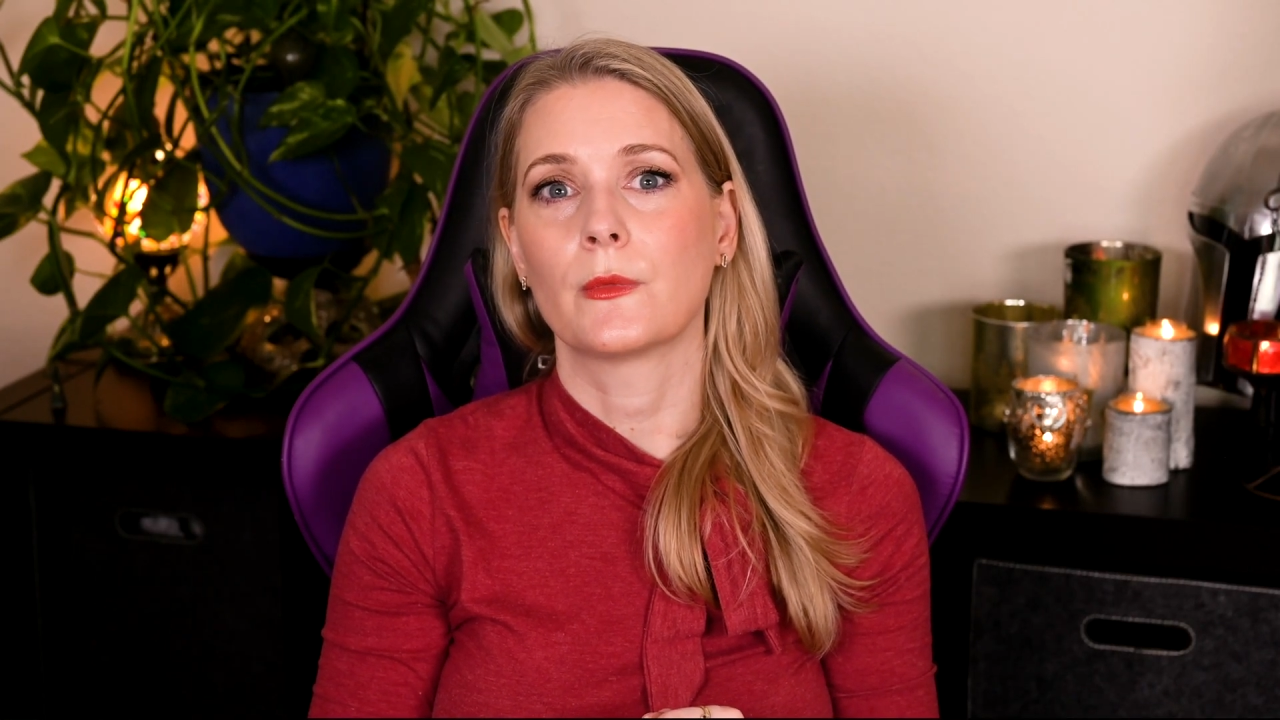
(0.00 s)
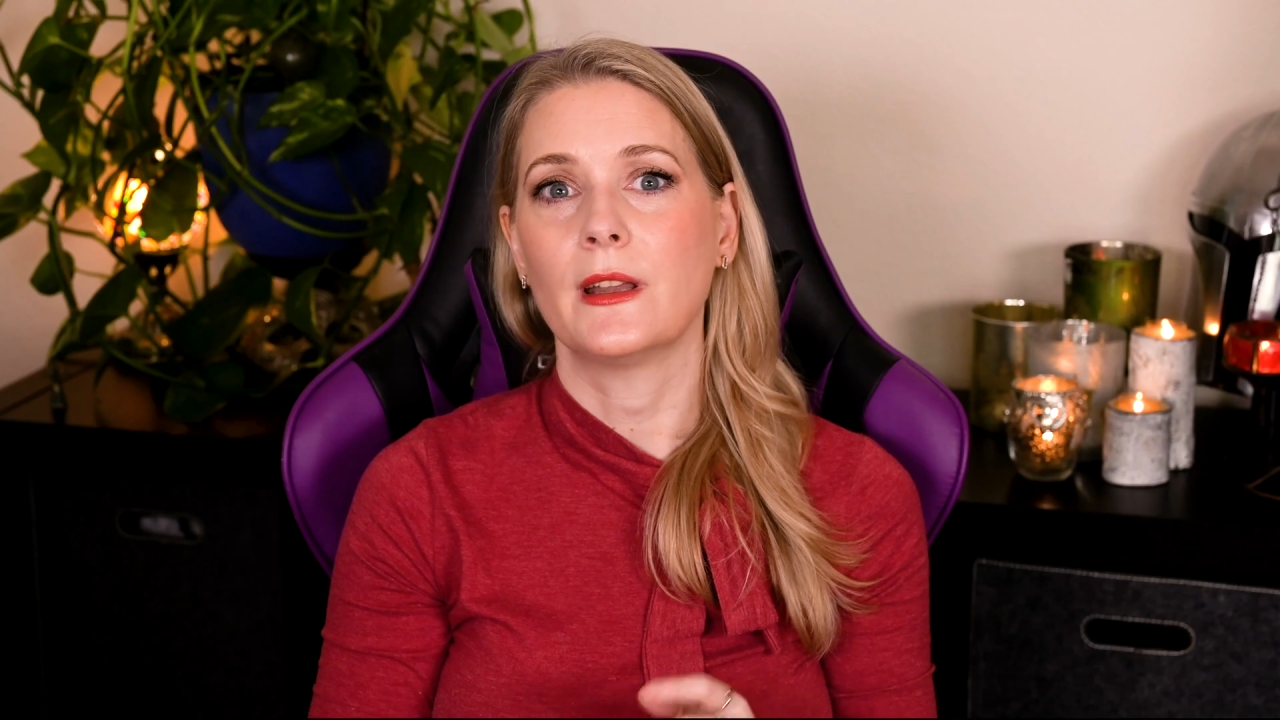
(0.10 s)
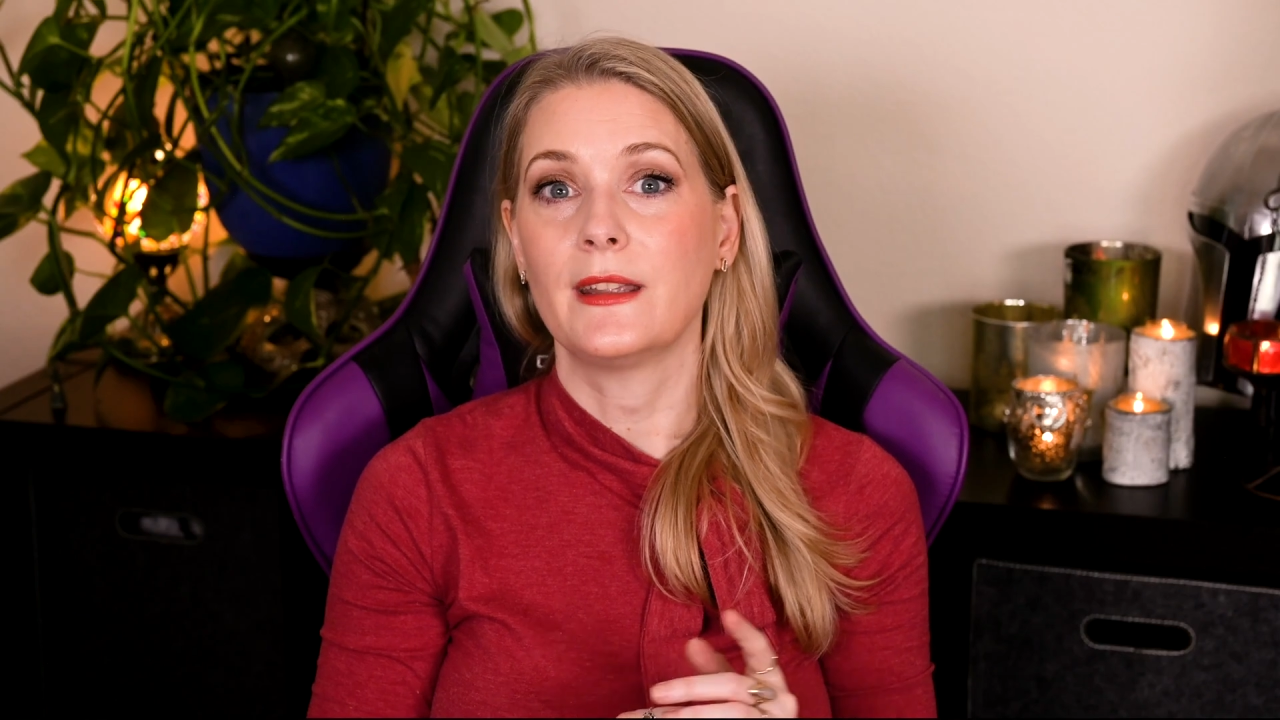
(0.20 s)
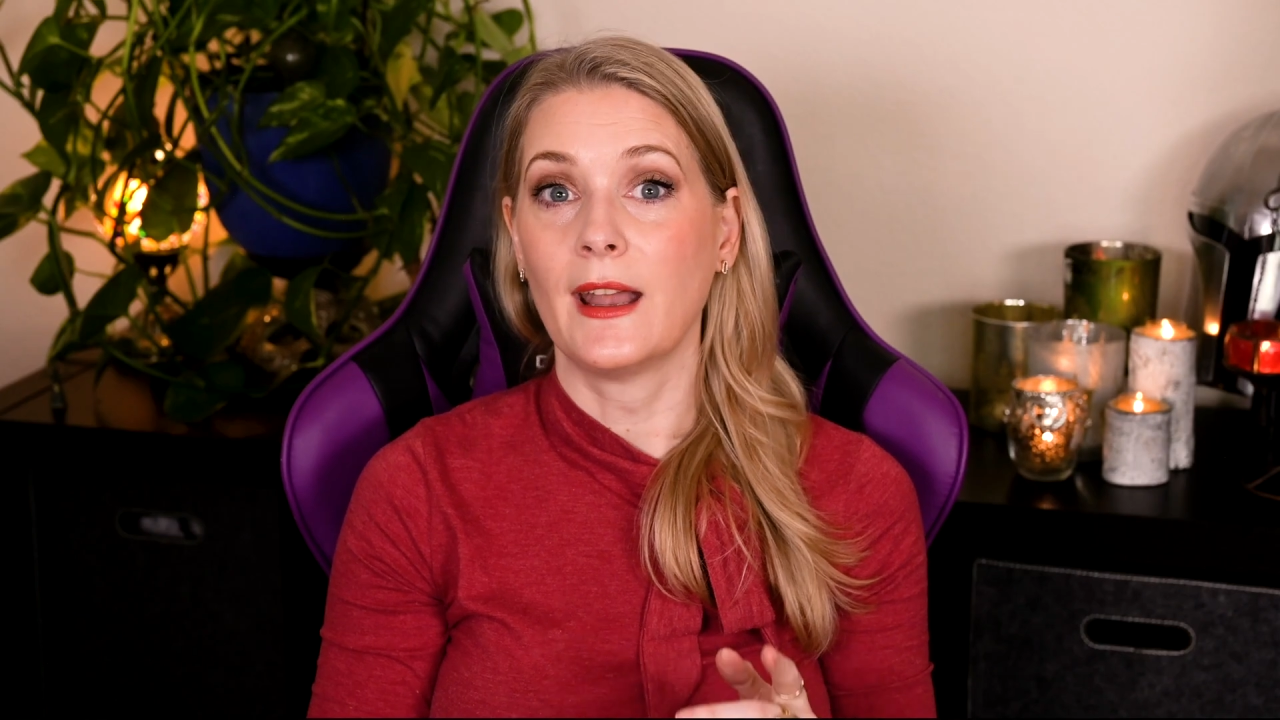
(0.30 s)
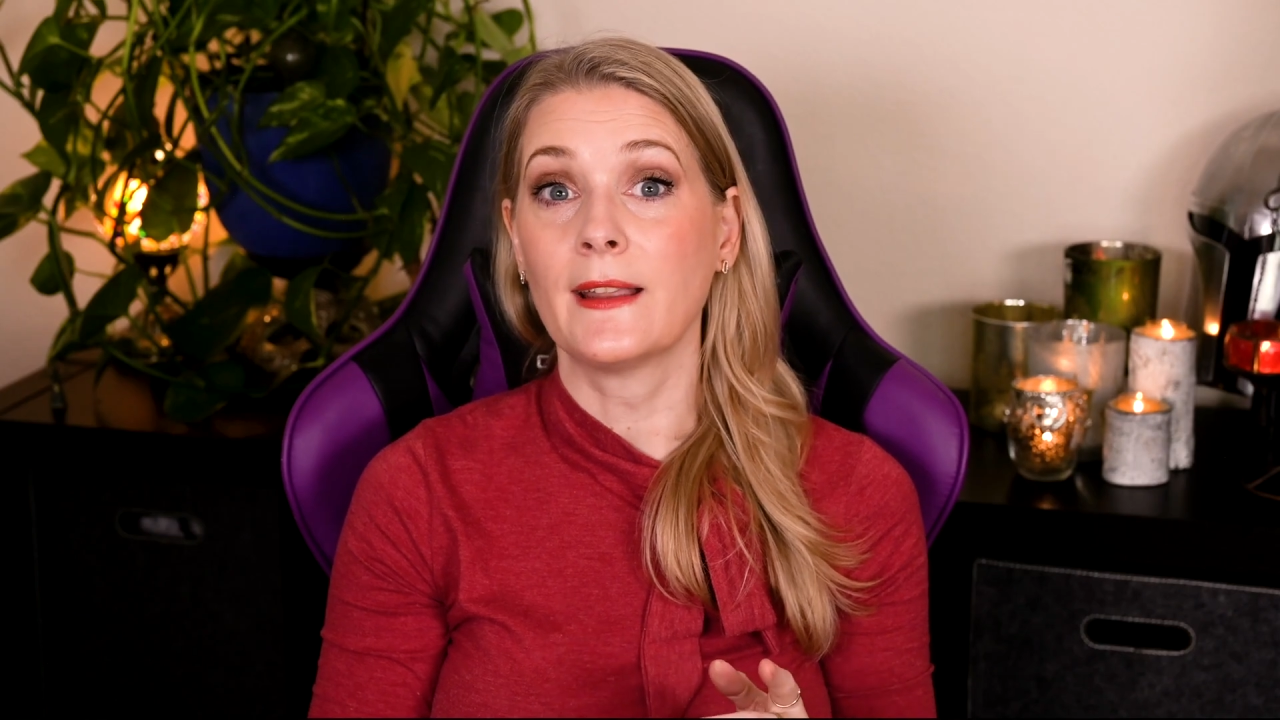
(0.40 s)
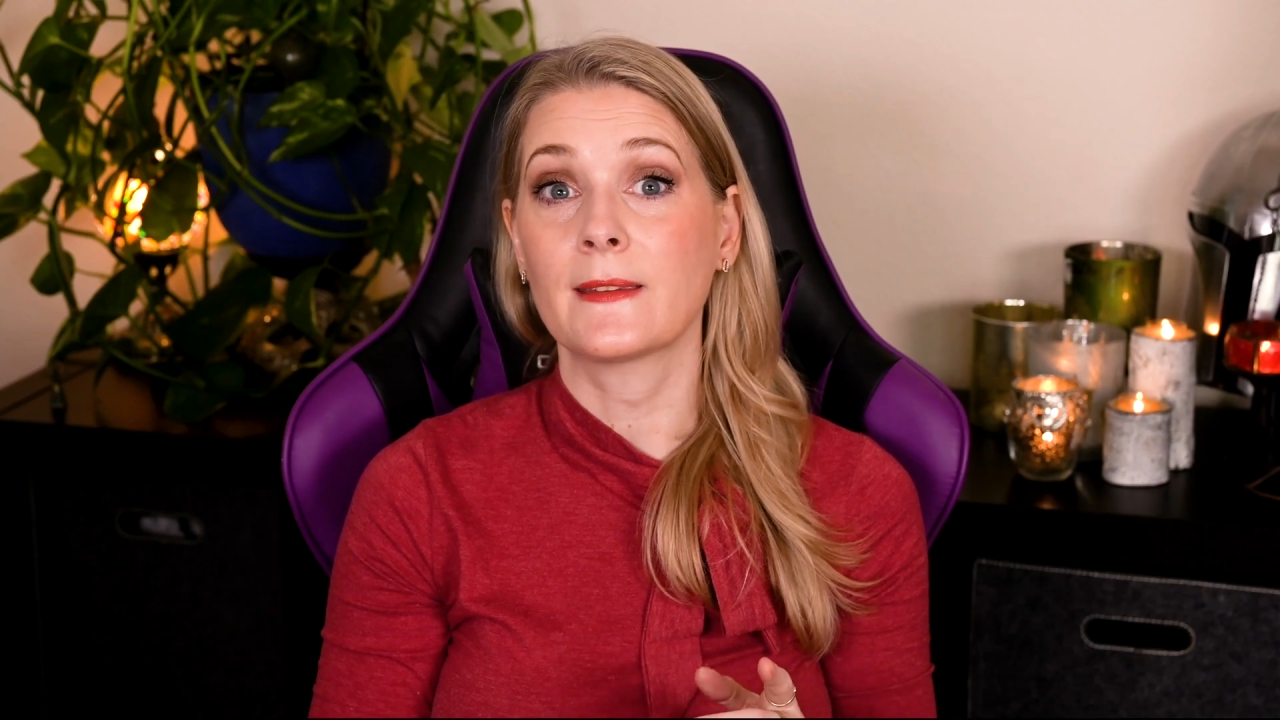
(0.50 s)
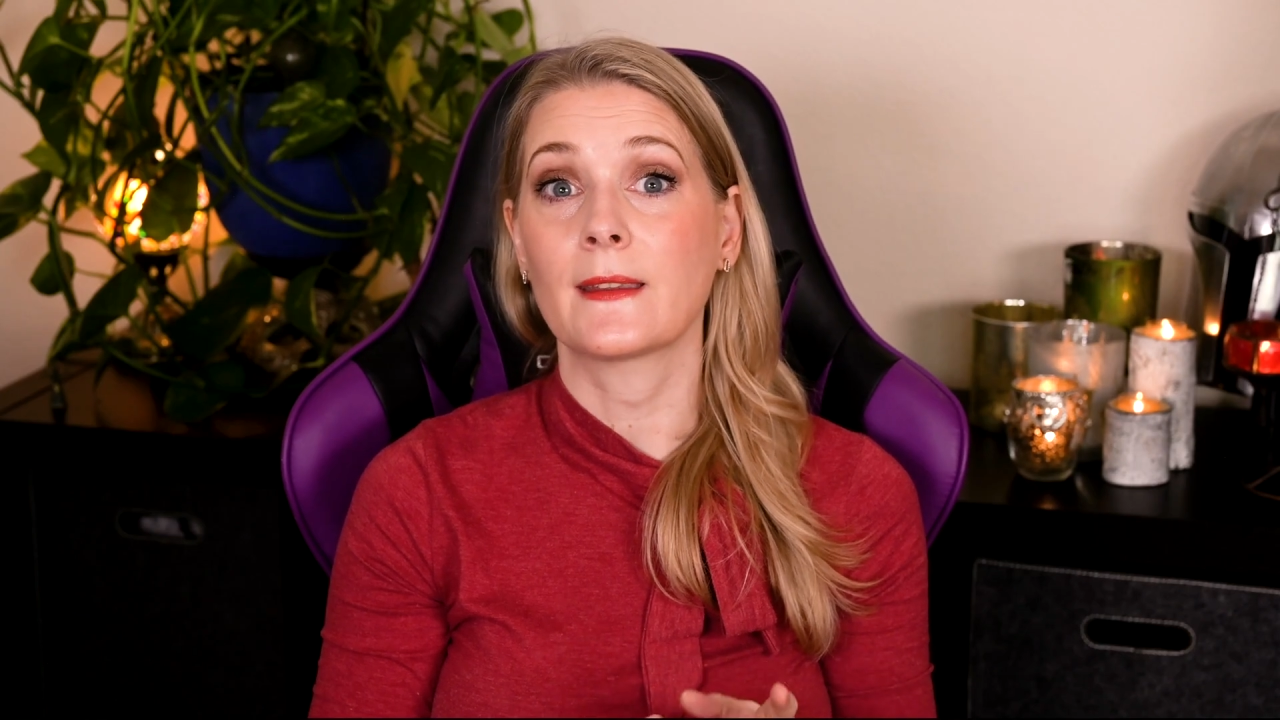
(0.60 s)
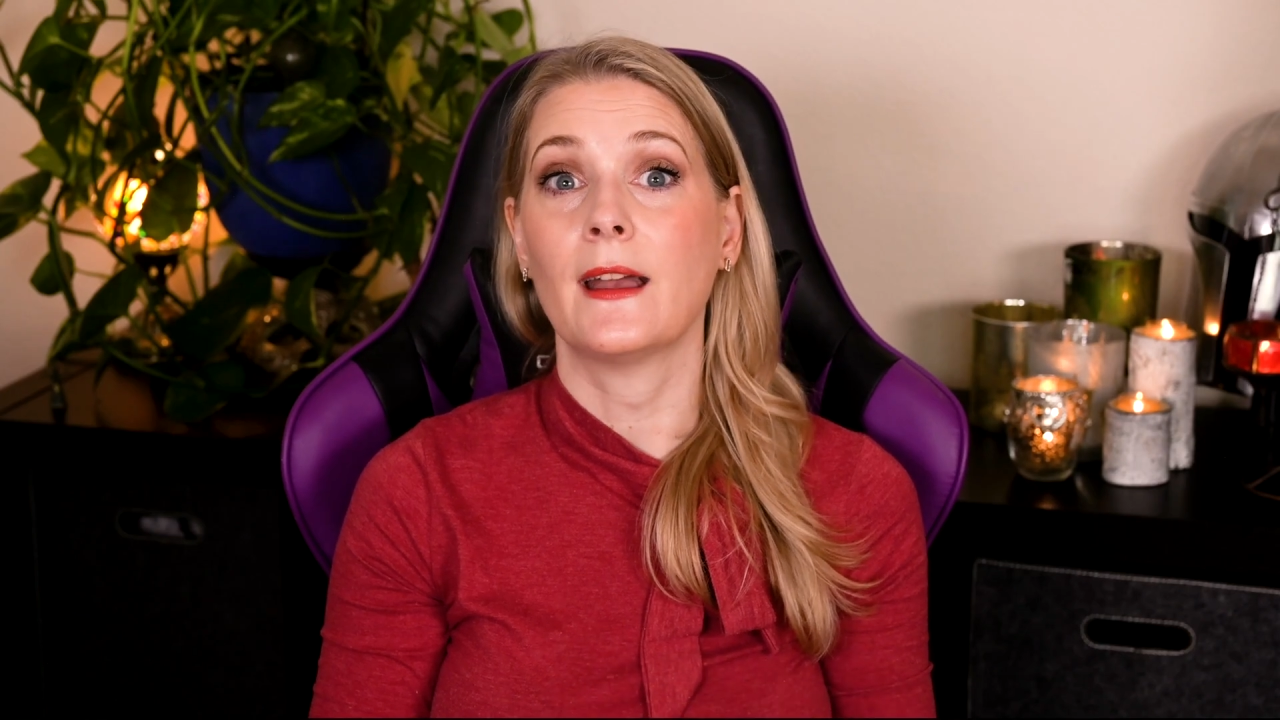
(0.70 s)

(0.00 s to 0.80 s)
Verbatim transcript: Yes,